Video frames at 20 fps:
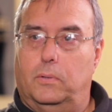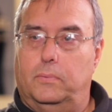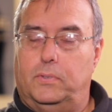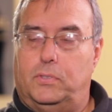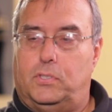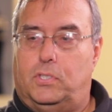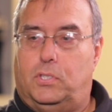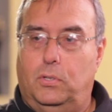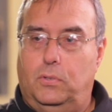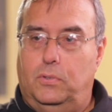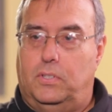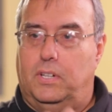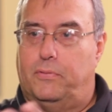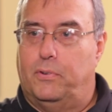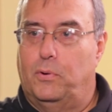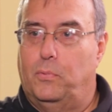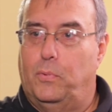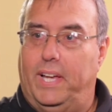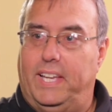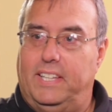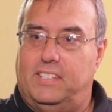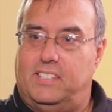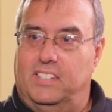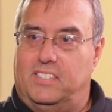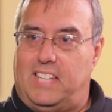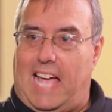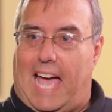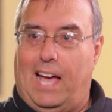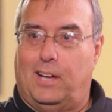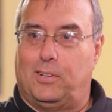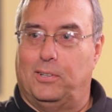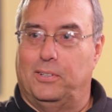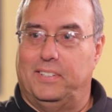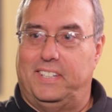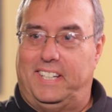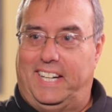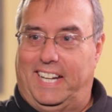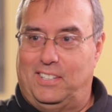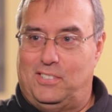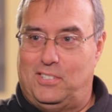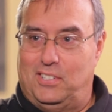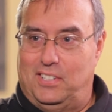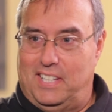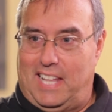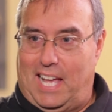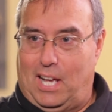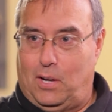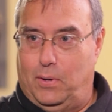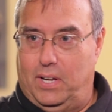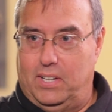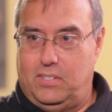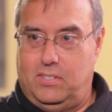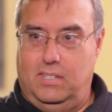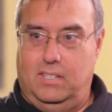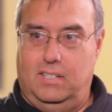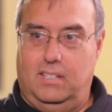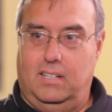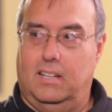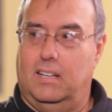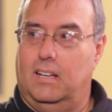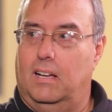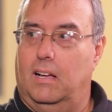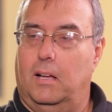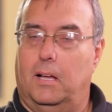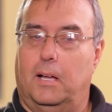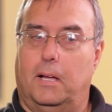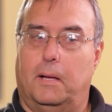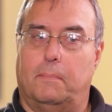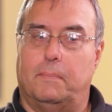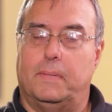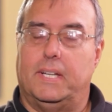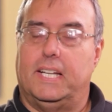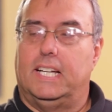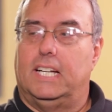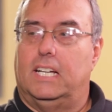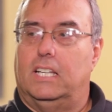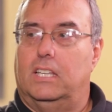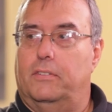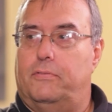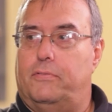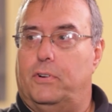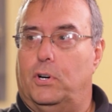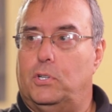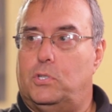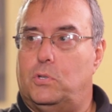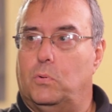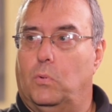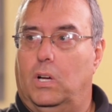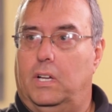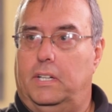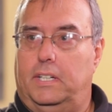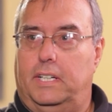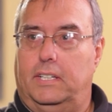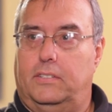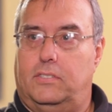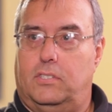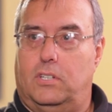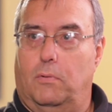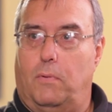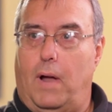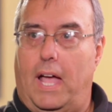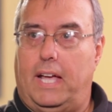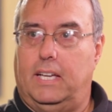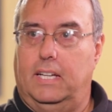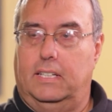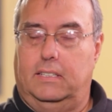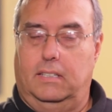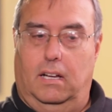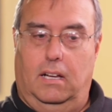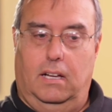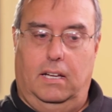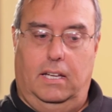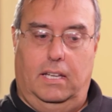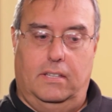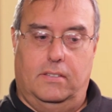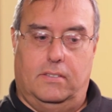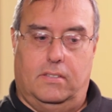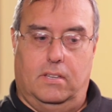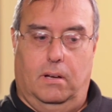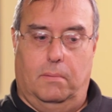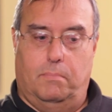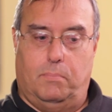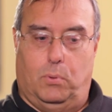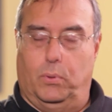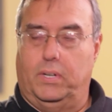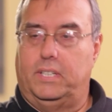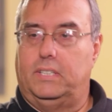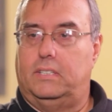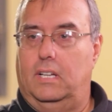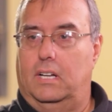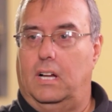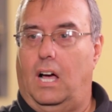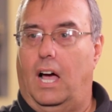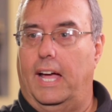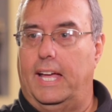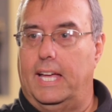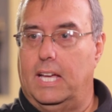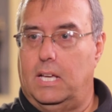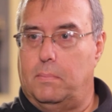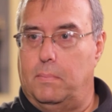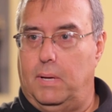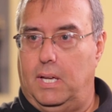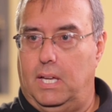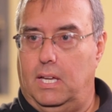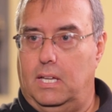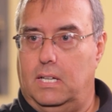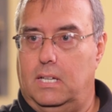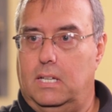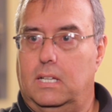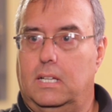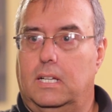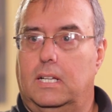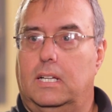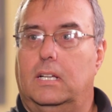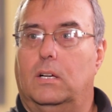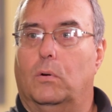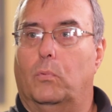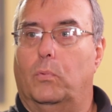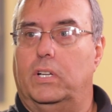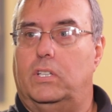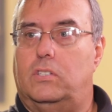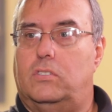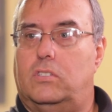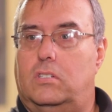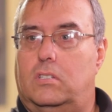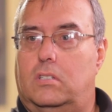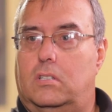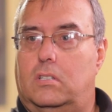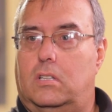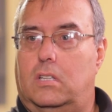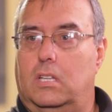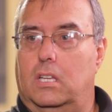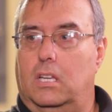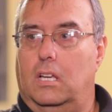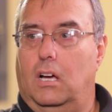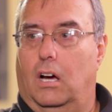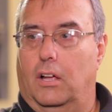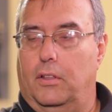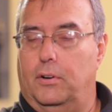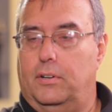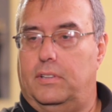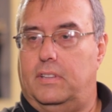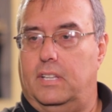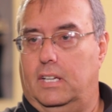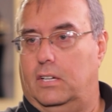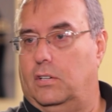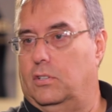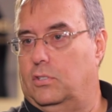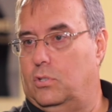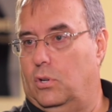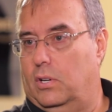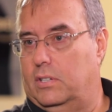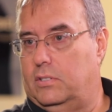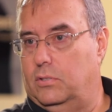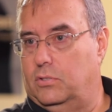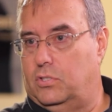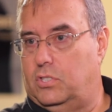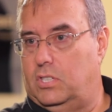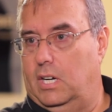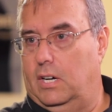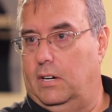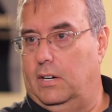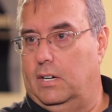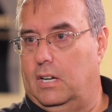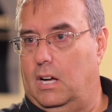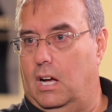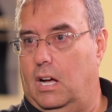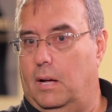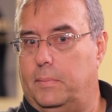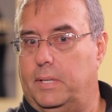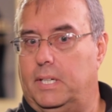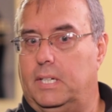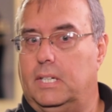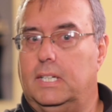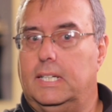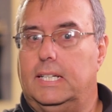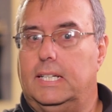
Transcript: there's two different ways to tackle an answer to that question. Um, the first one is to recognize a point that Hayek made, which the other thinkers also share in common.